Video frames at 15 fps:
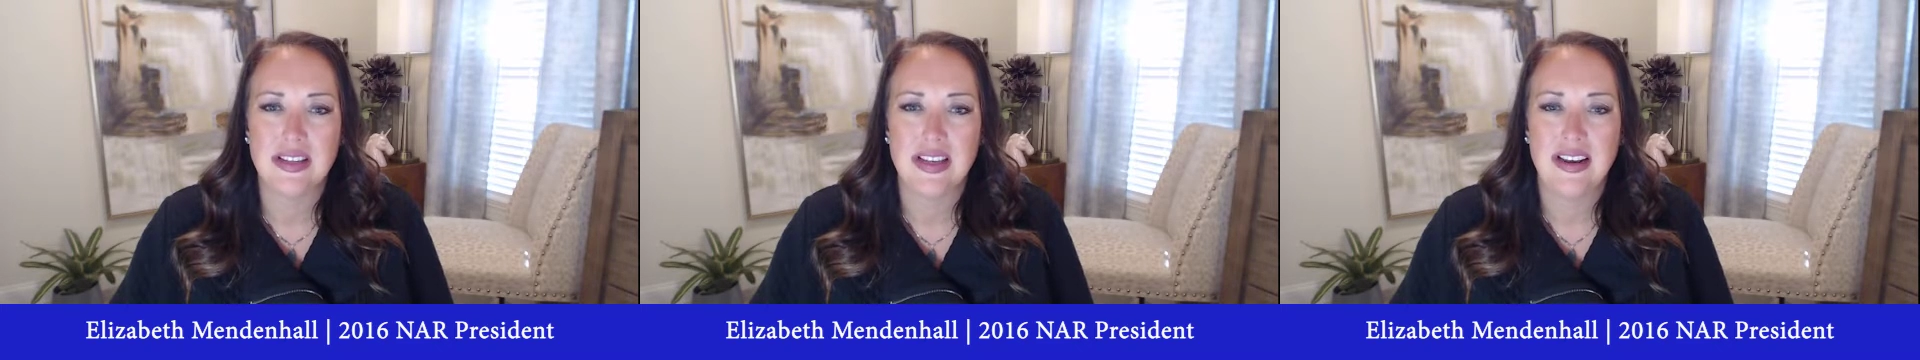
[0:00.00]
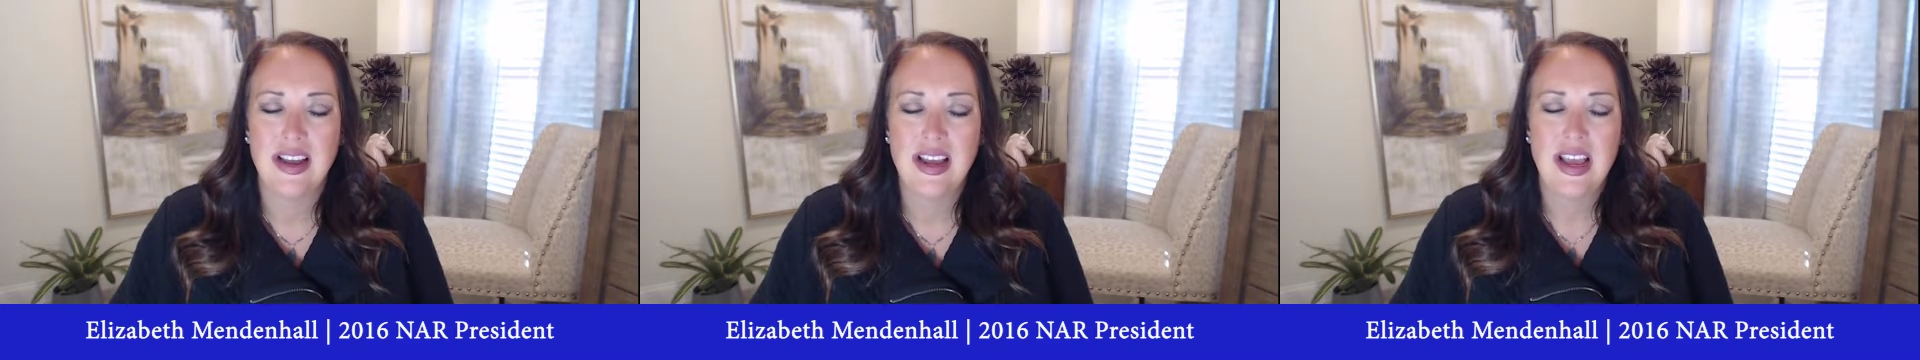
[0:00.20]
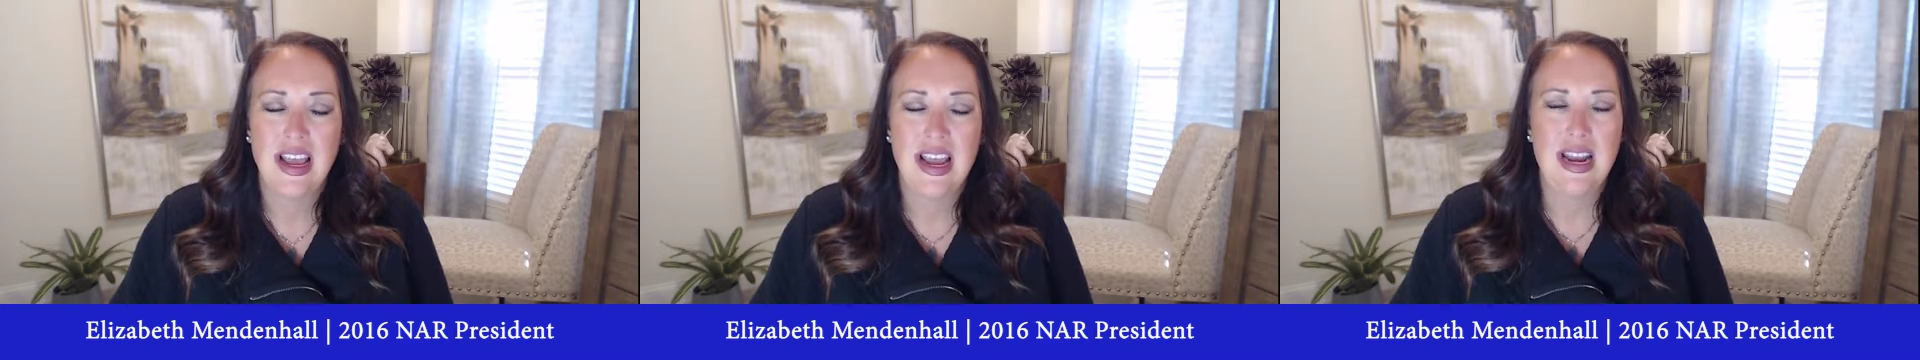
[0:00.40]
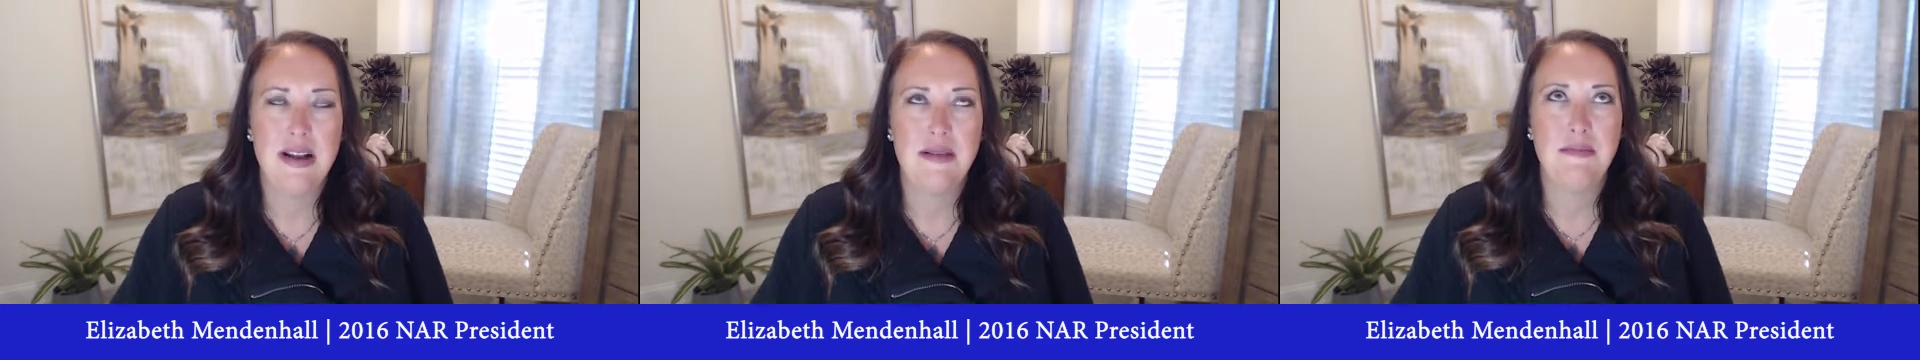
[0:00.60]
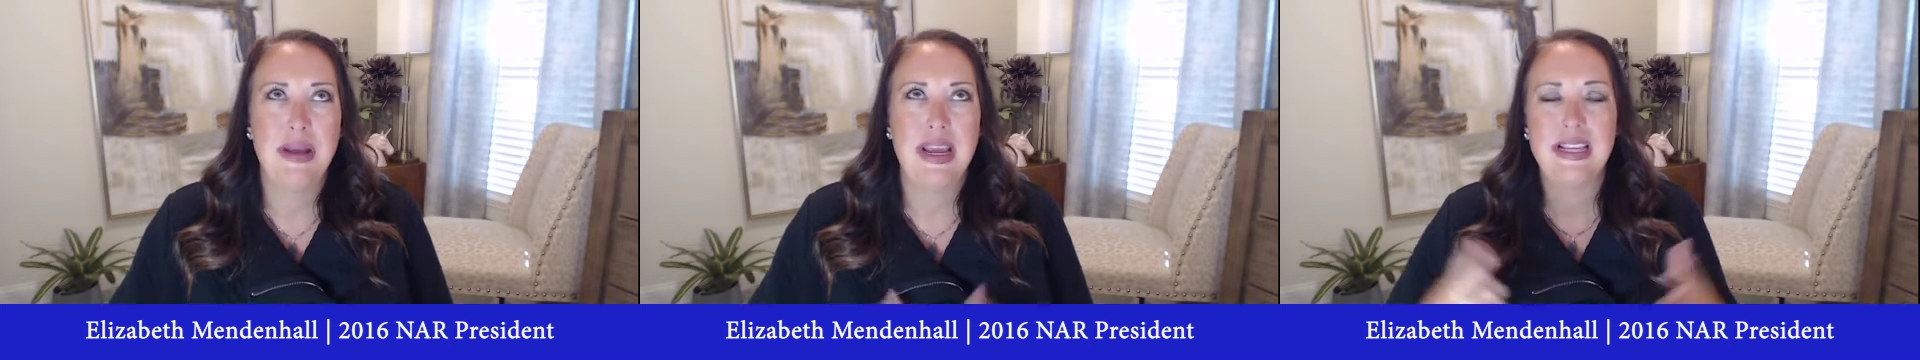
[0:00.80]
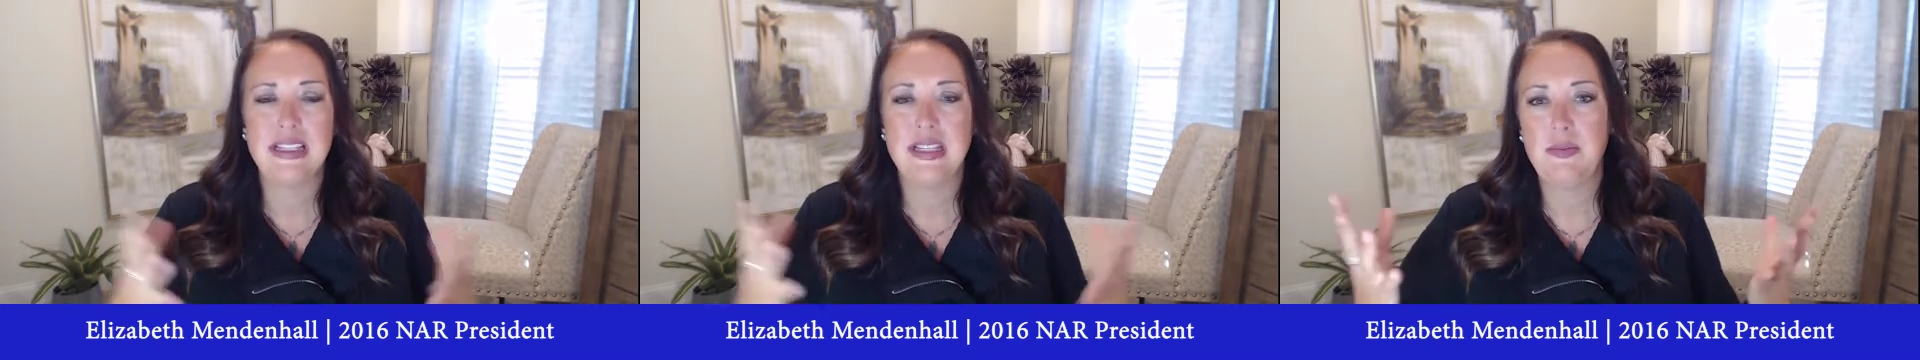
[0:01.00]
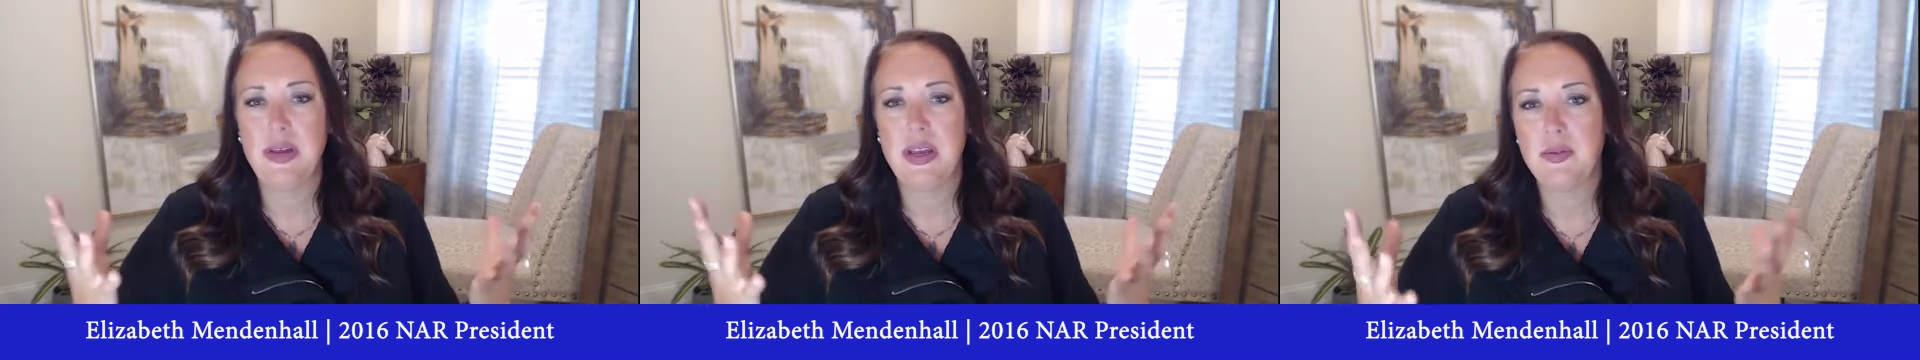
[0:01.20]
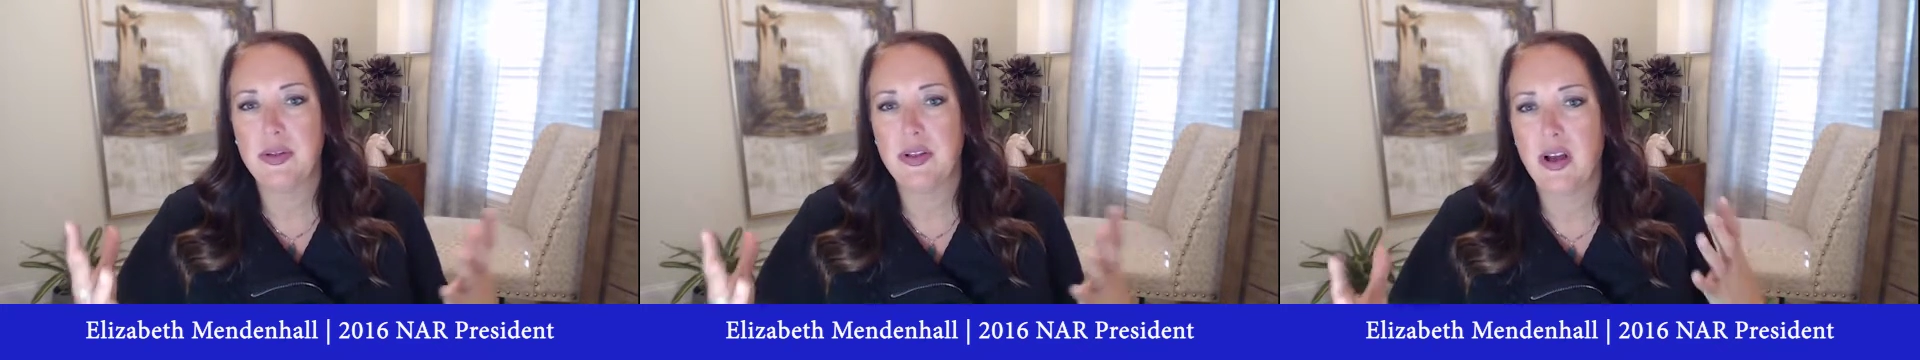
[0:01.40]
and amazing
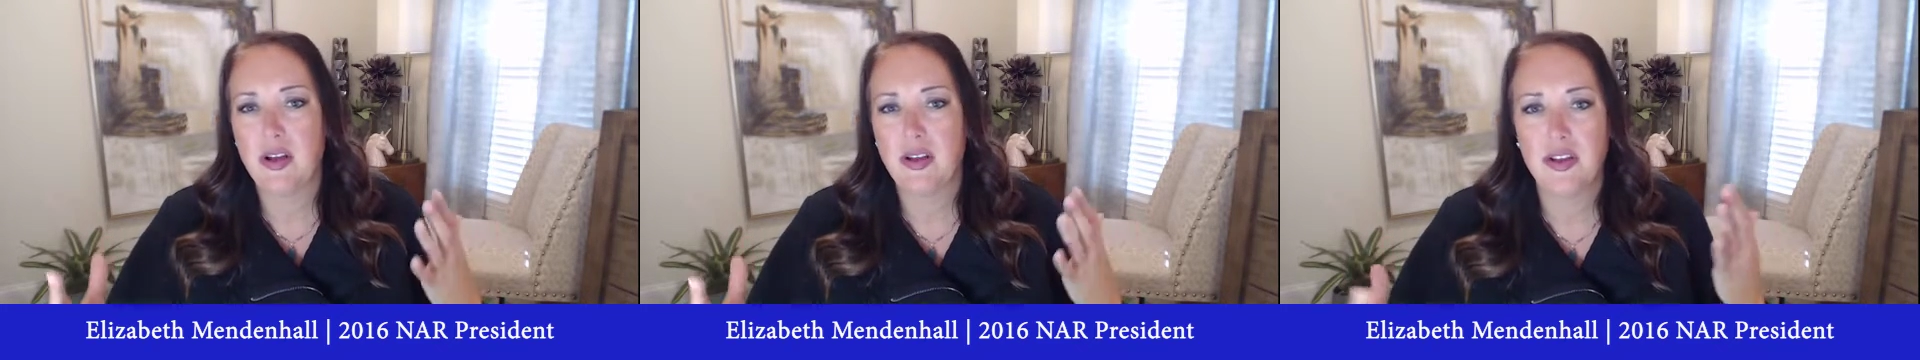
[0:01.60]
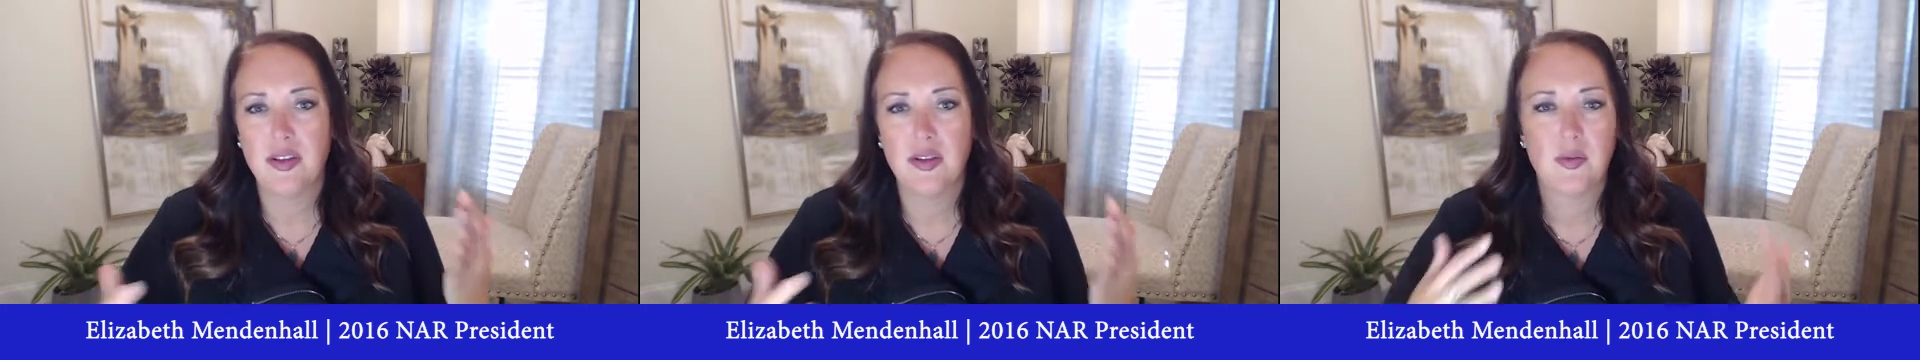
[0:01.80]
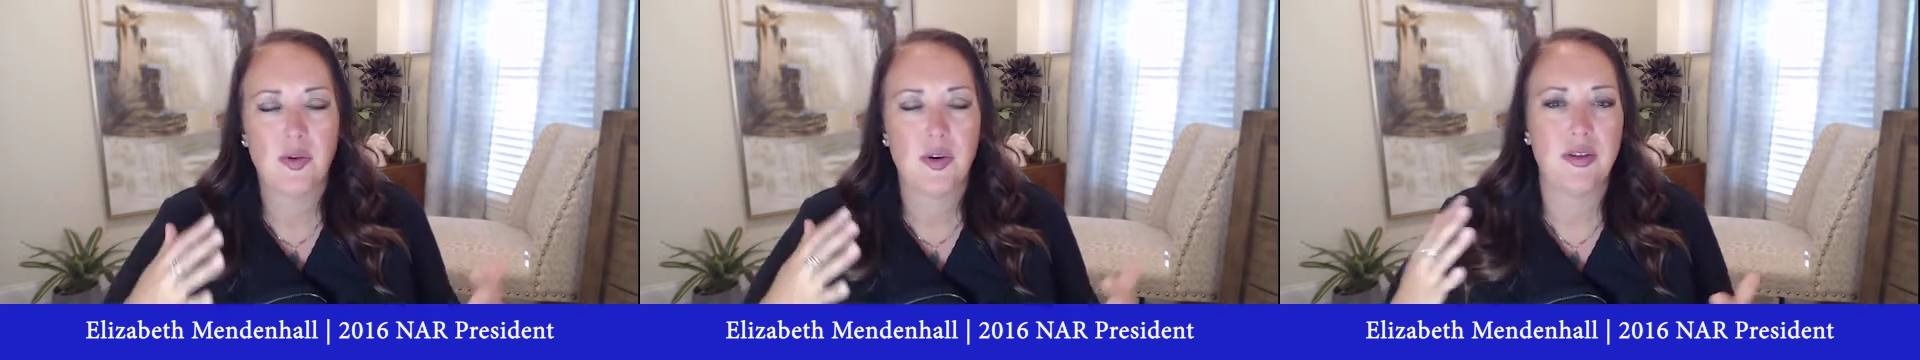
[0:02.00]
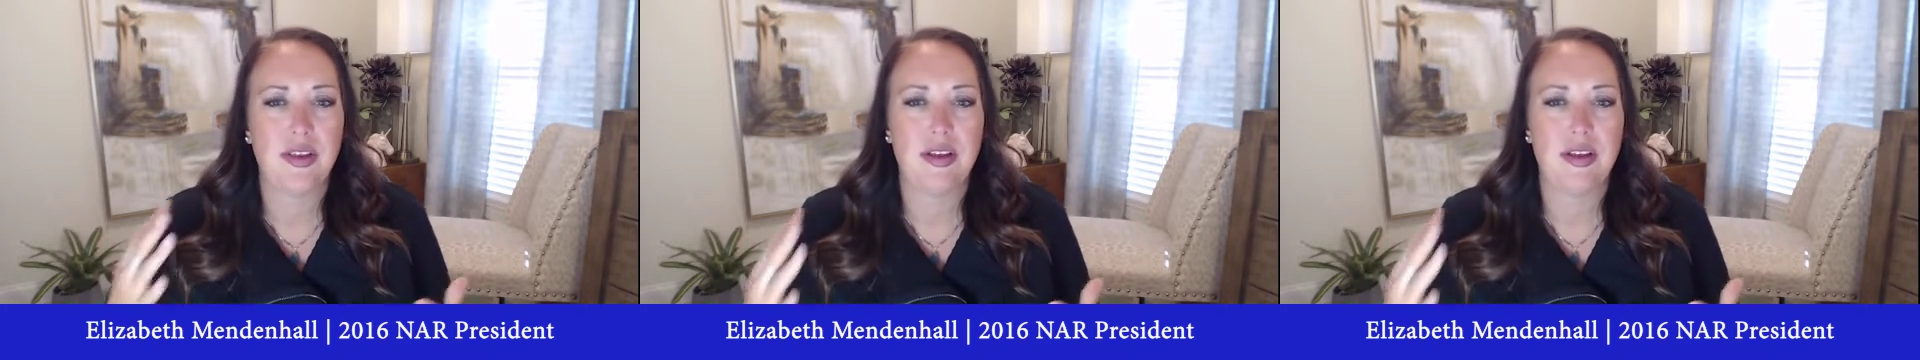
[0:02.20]
people all in the world